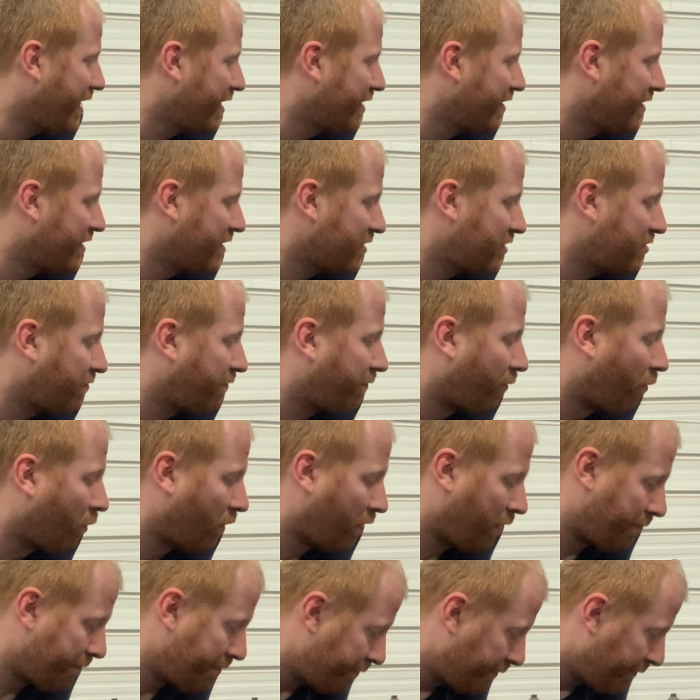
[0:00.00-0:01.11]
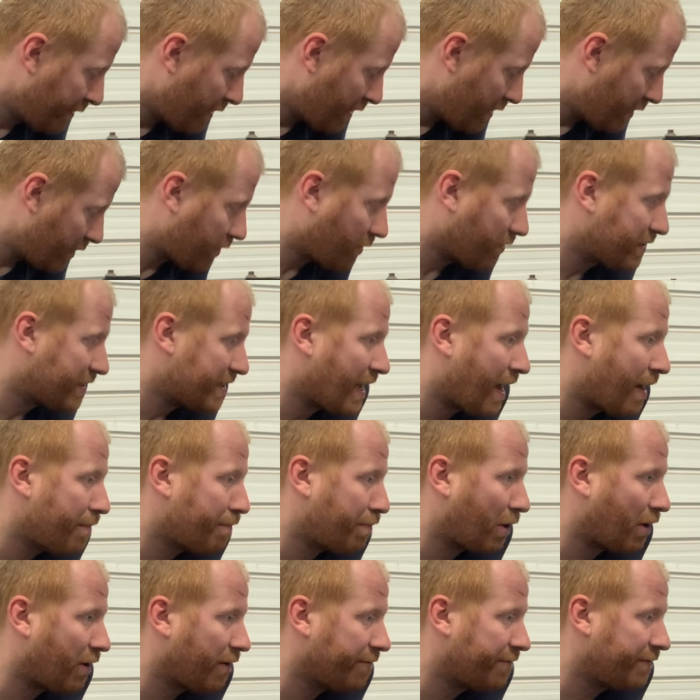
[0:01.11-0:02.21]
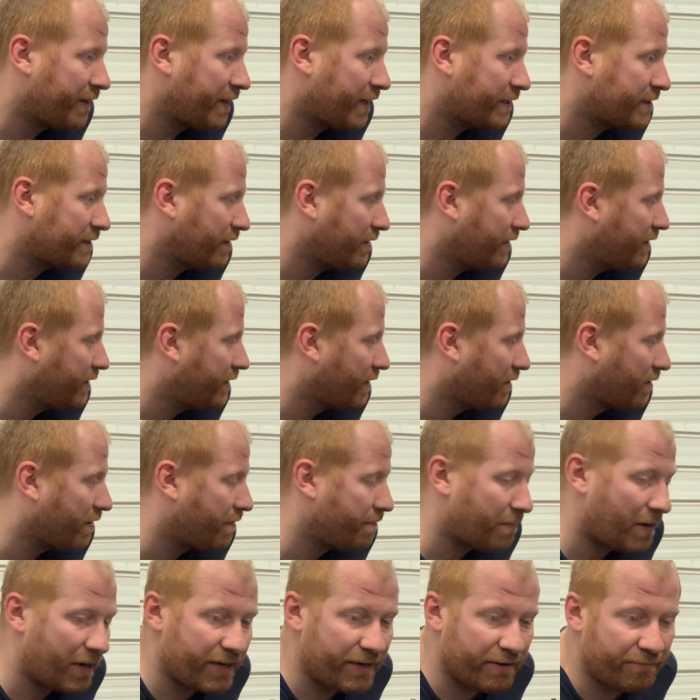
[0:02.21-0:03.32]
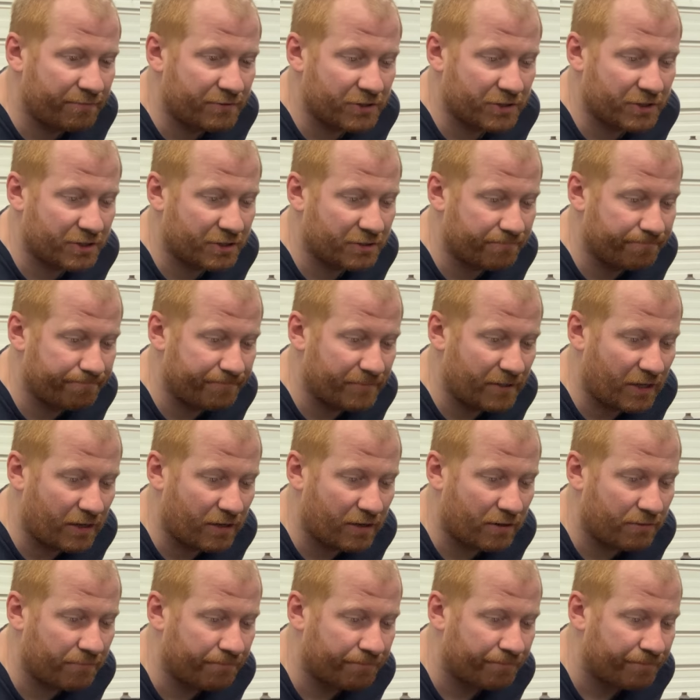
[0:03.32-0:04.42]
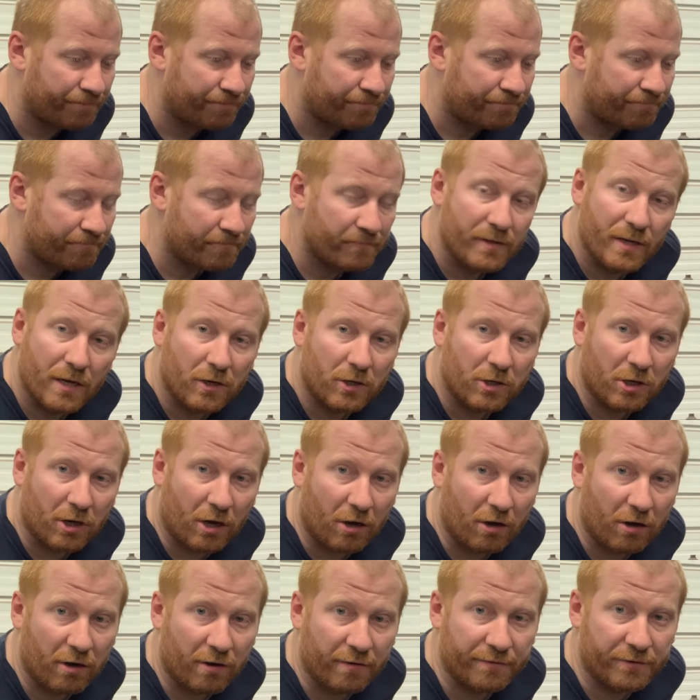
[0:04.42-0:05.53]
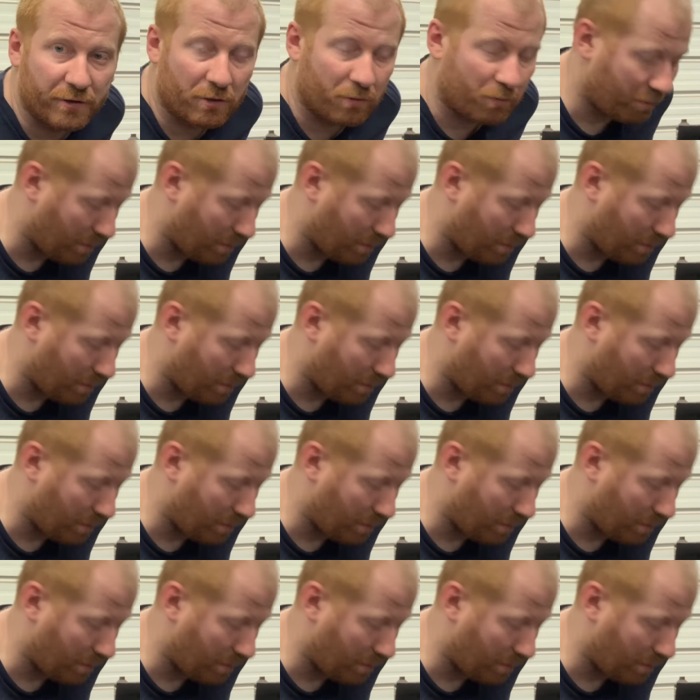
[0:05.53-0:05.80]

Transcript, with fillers: in this form. So it's not perfect. You know, it might have just, you know, curved or